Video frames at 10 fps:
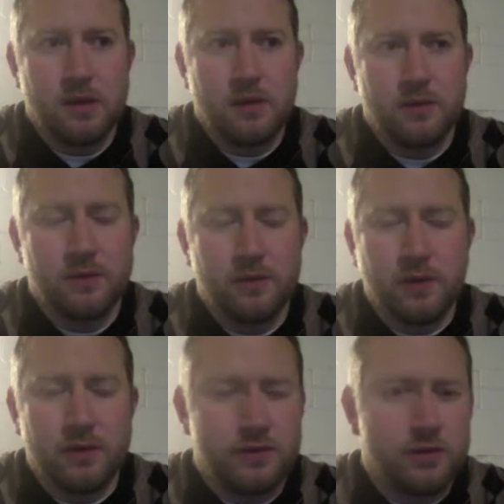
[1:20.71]
It was through
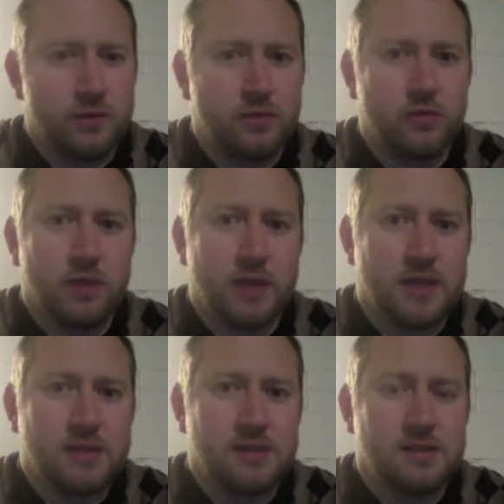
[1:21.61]
those two
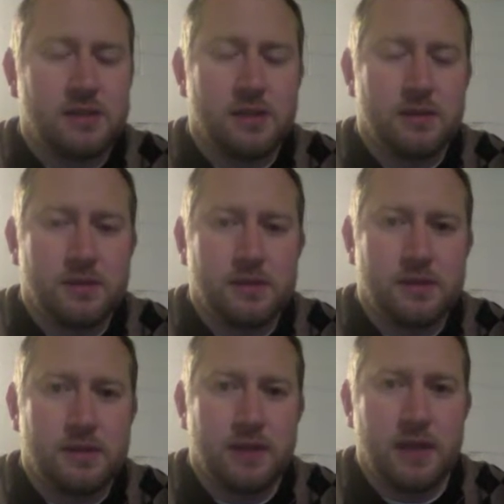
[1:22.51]
relationships
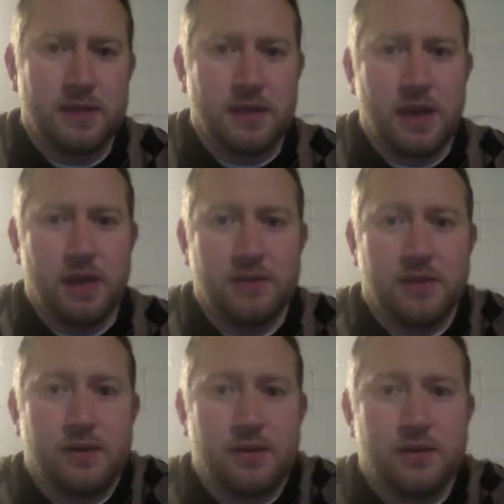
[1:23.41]
that I was
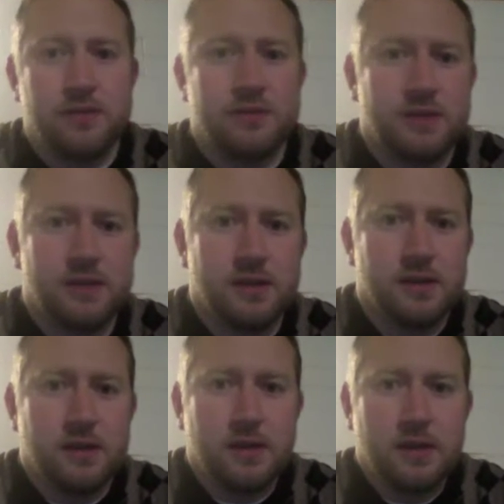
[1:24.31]
introduced to
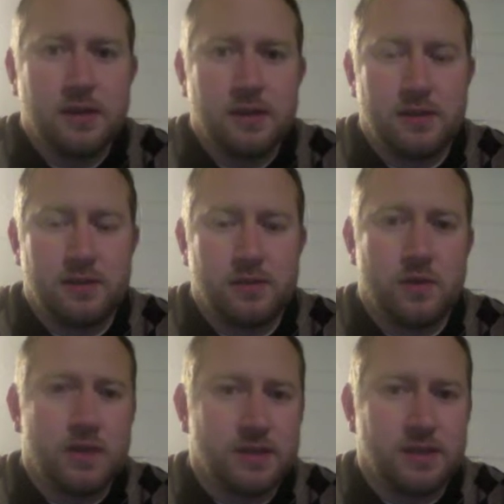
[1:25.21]
Central
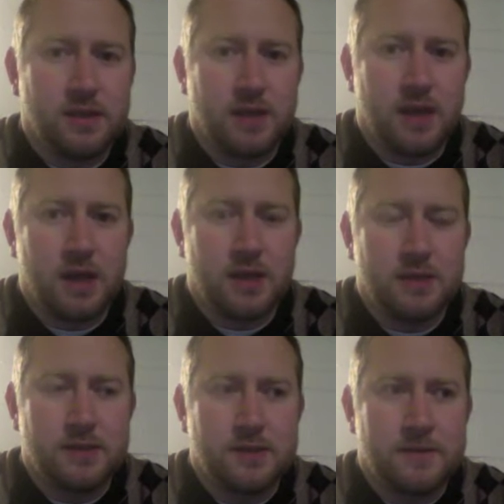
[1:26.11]
Wesleyan College.